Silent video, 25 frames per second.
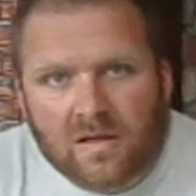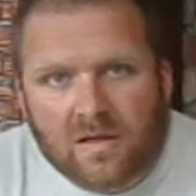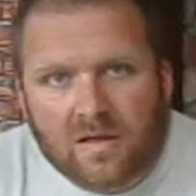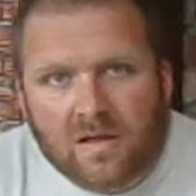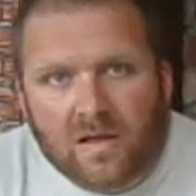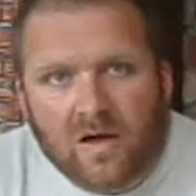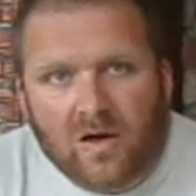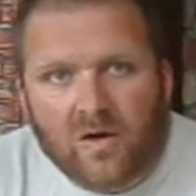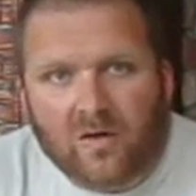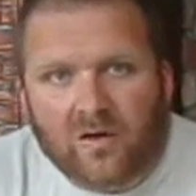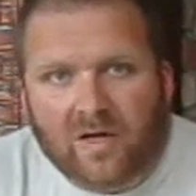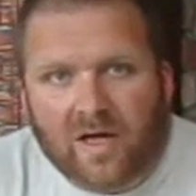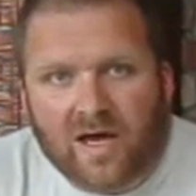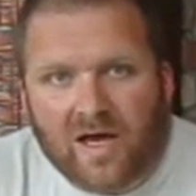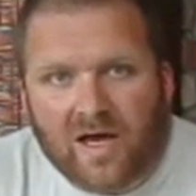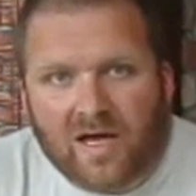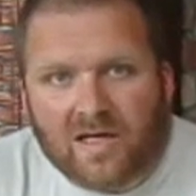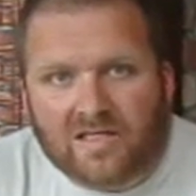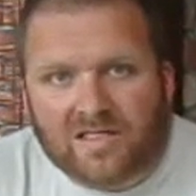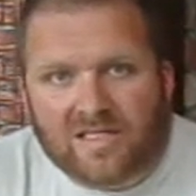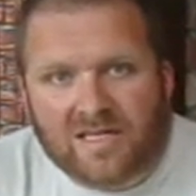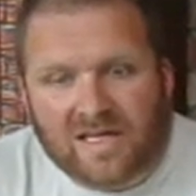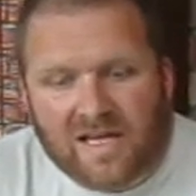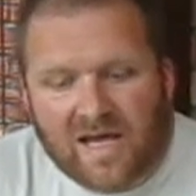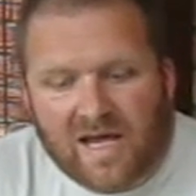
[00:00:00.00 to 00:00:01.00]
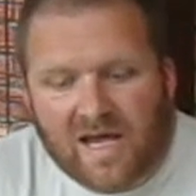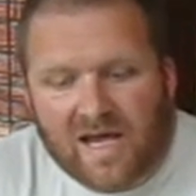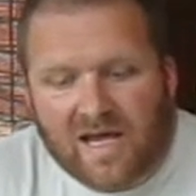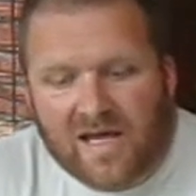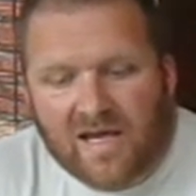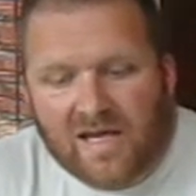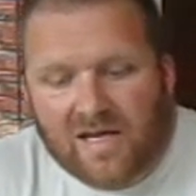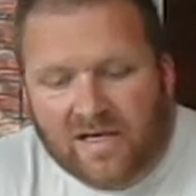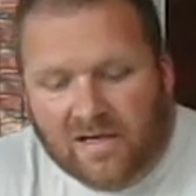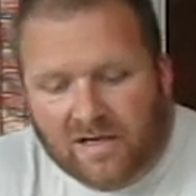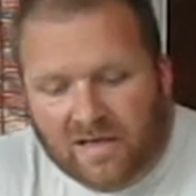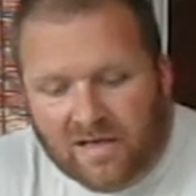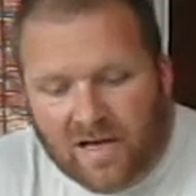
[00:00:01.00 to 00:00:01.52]
Okay,
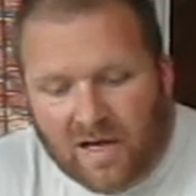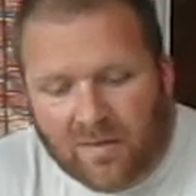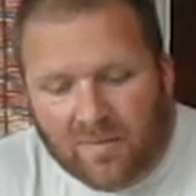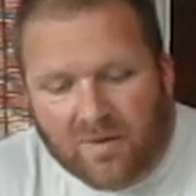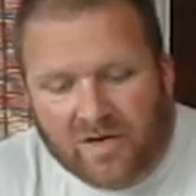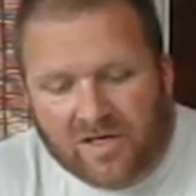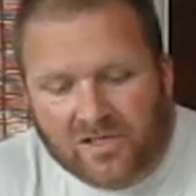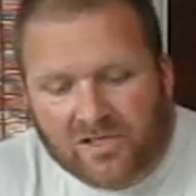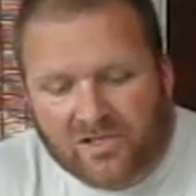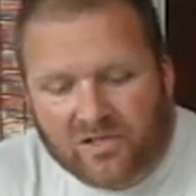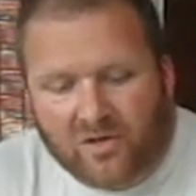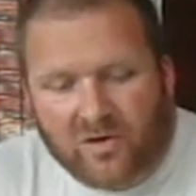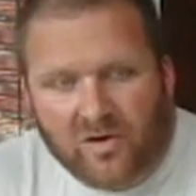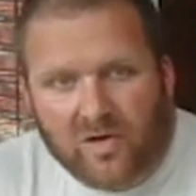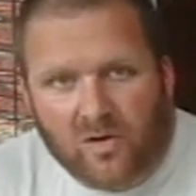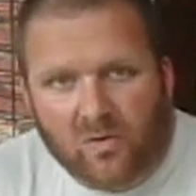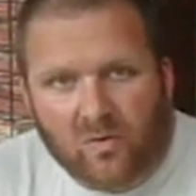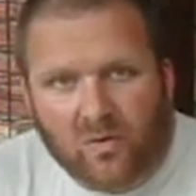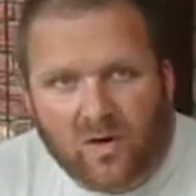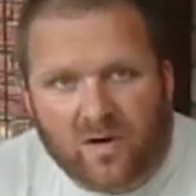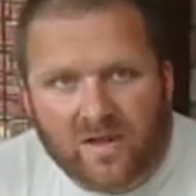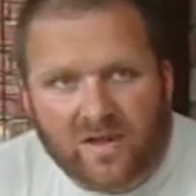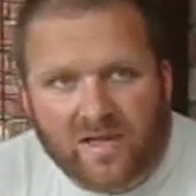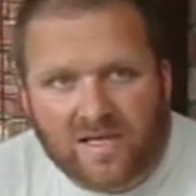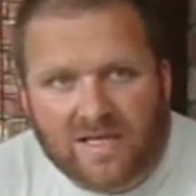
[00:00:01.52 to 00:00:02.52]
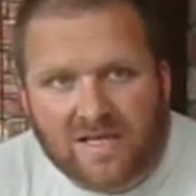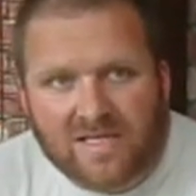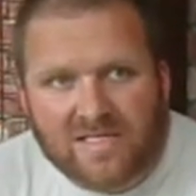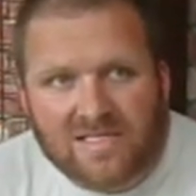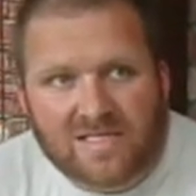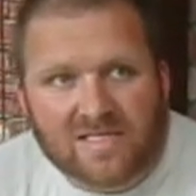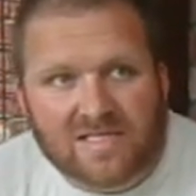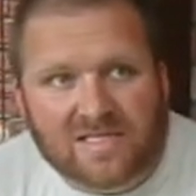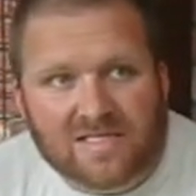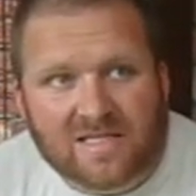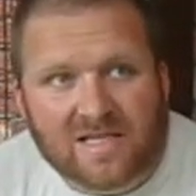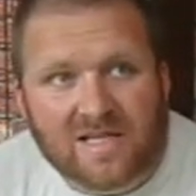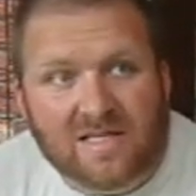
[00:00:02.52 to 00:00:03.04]
today I'm going to show you one of the
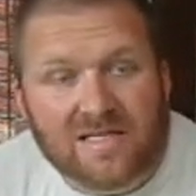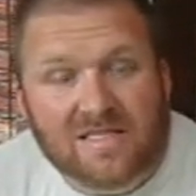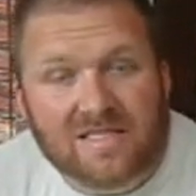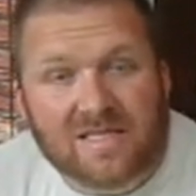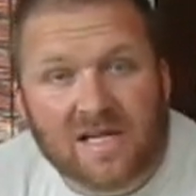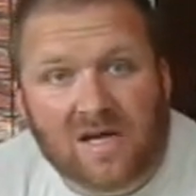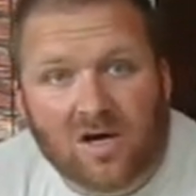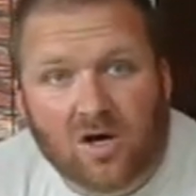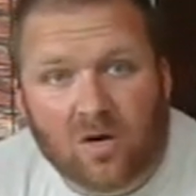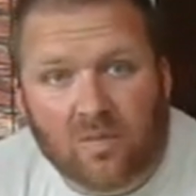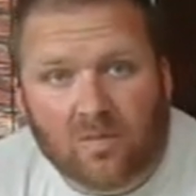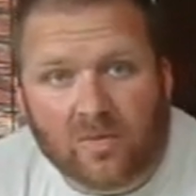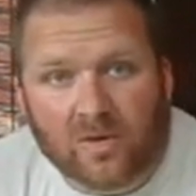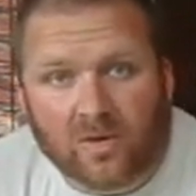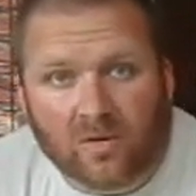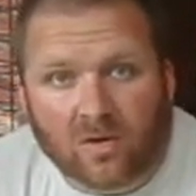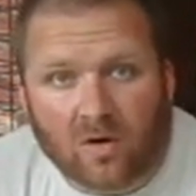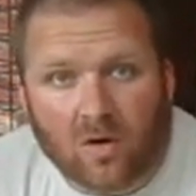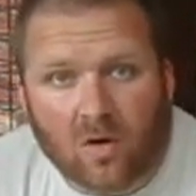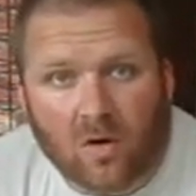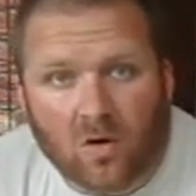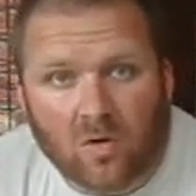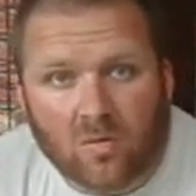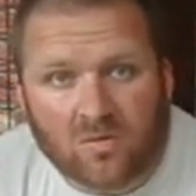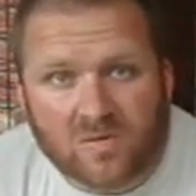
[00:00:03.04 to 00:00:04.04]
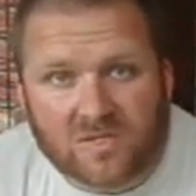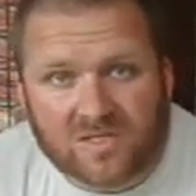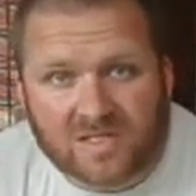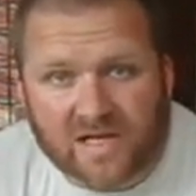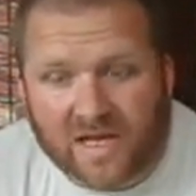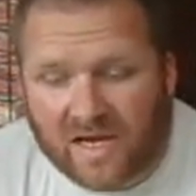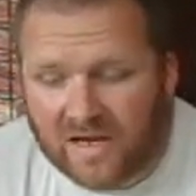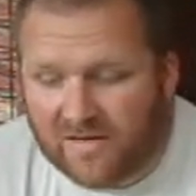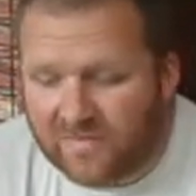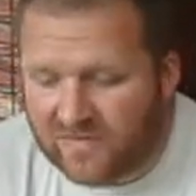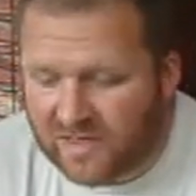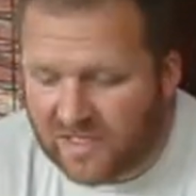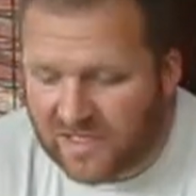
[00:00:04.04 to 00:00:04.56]
easiest things to help your home
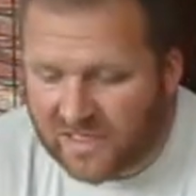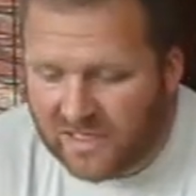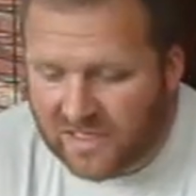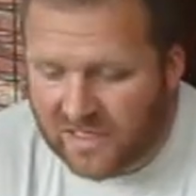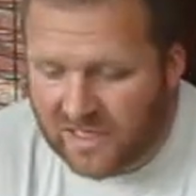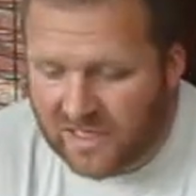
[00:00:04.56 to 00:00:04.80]
safety.